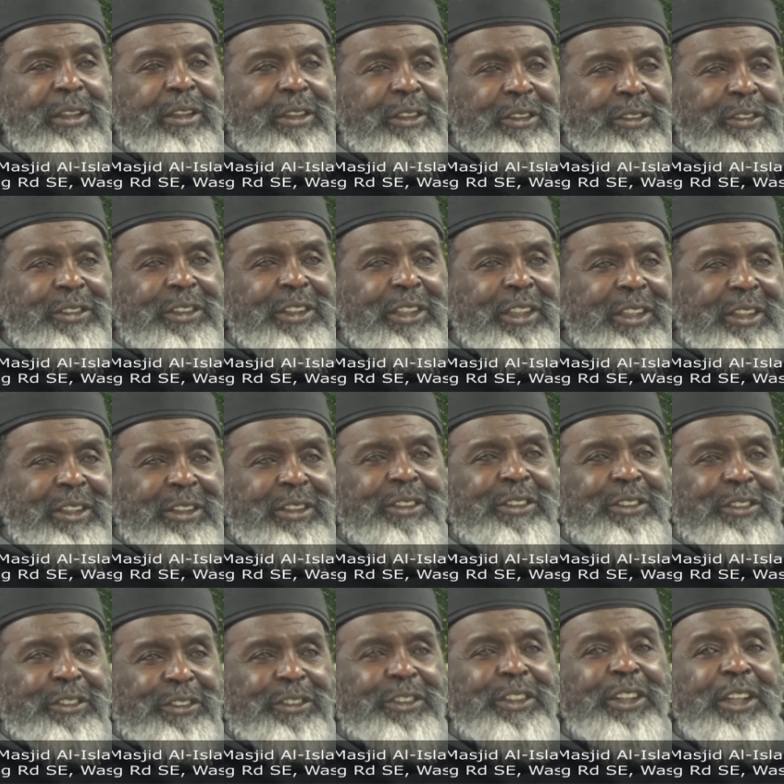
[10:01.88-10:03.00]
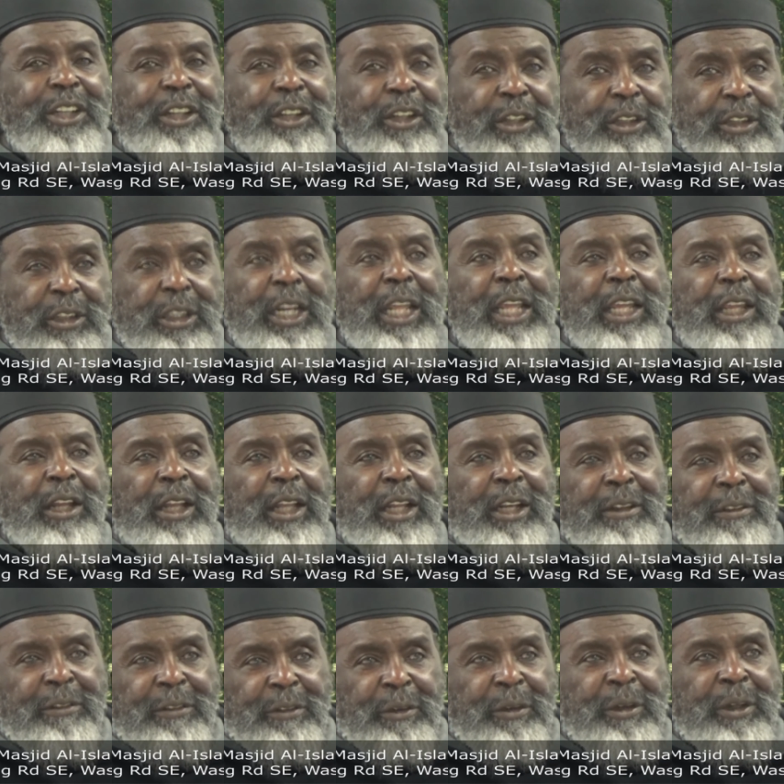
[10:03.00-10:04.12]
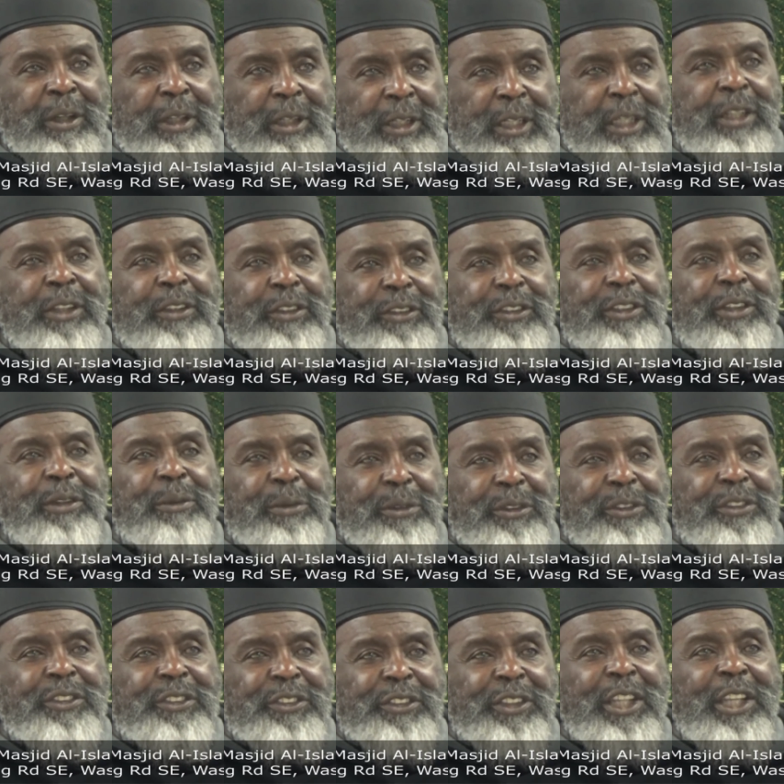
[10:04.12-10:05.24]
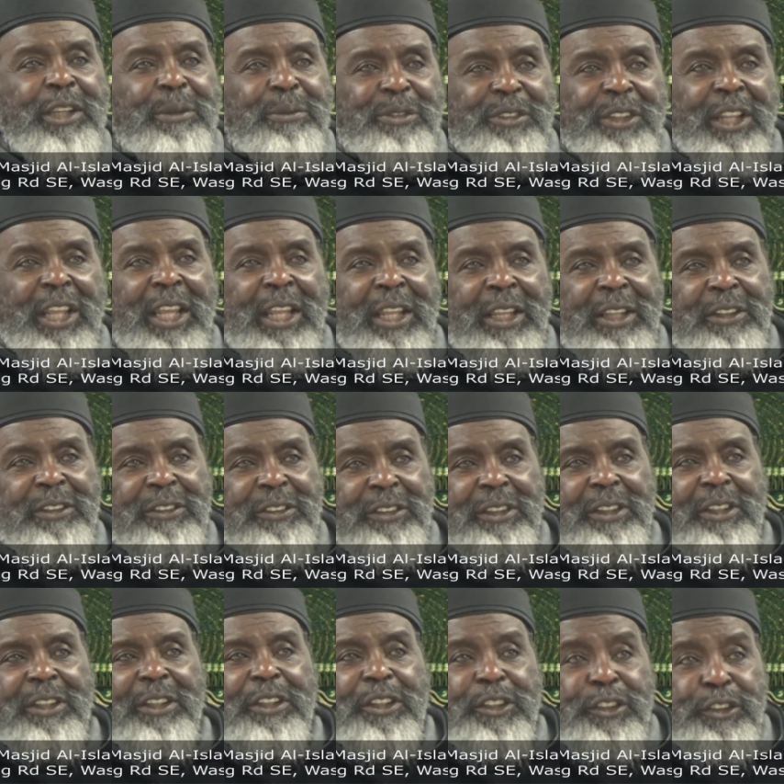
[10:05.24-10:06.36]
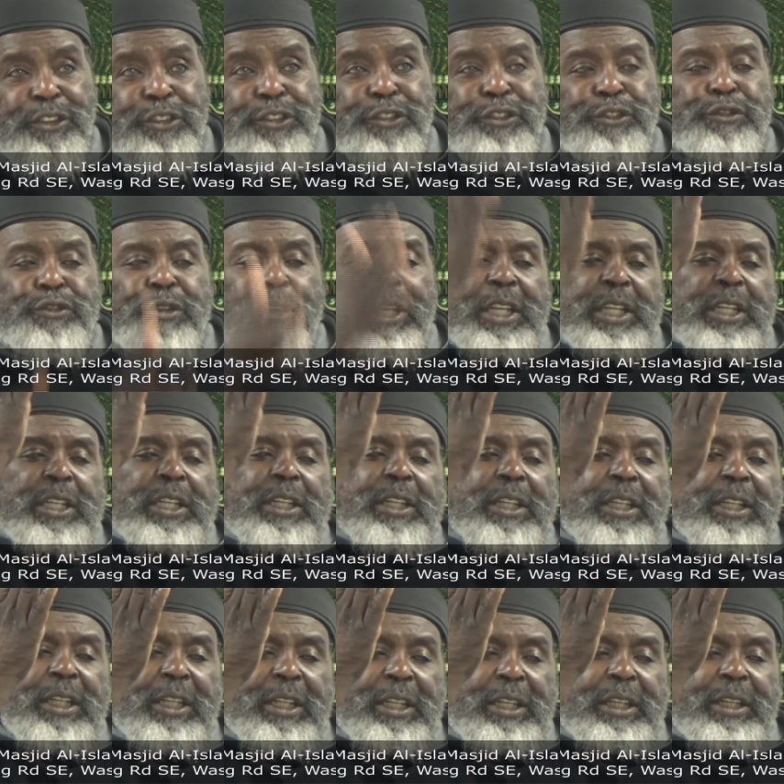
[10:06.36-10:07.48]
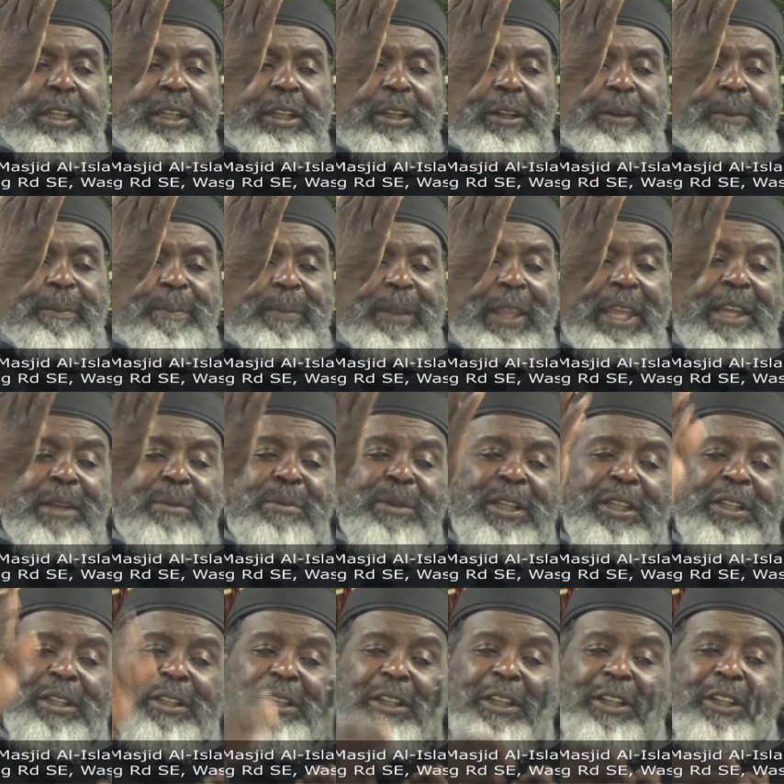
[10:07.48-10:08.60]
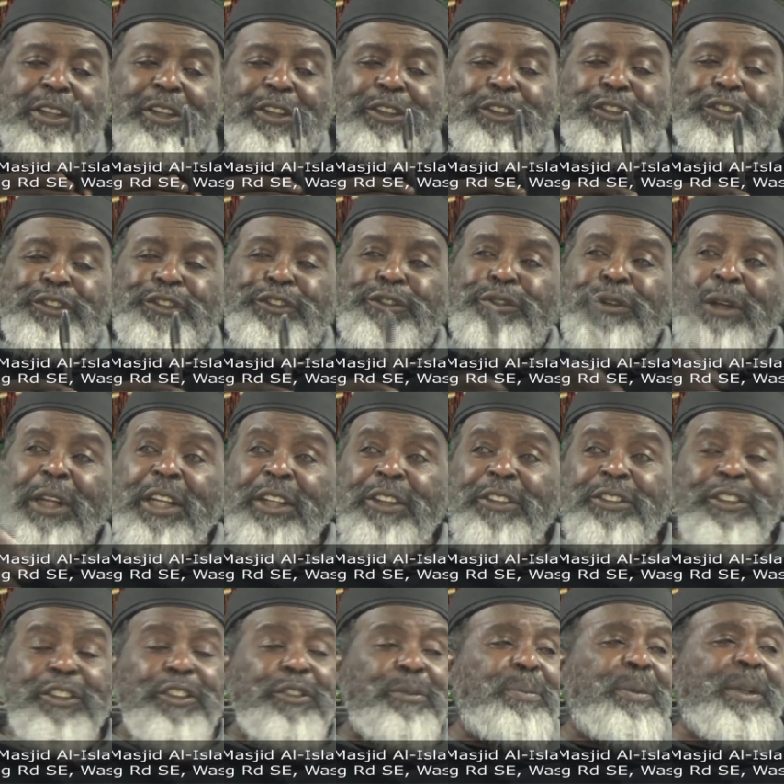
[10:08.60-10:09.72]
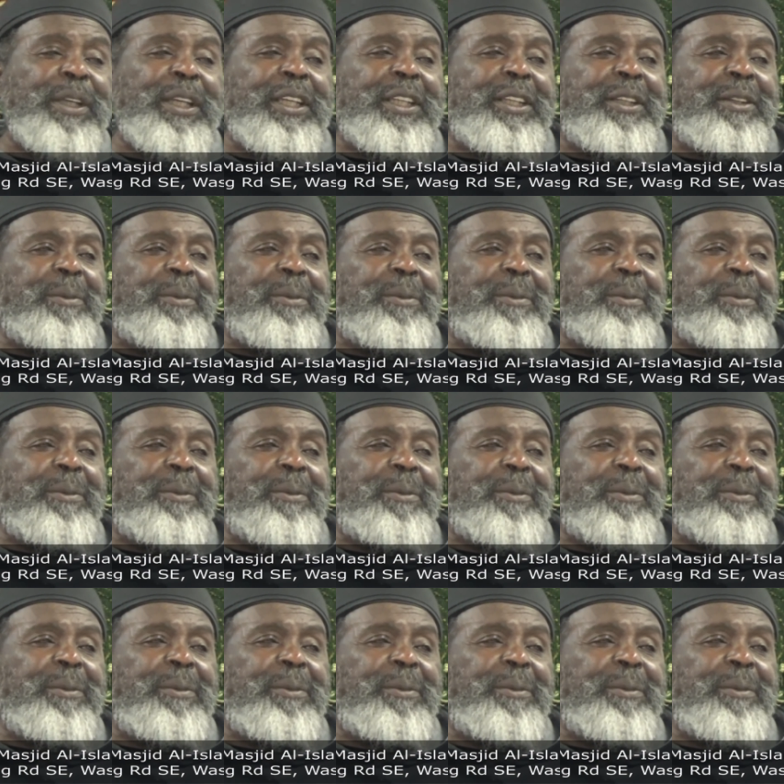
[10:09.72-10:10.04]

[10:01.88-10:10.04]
She, she looked like olive oil and she was the same size. Straight. I mean, straight as this pin.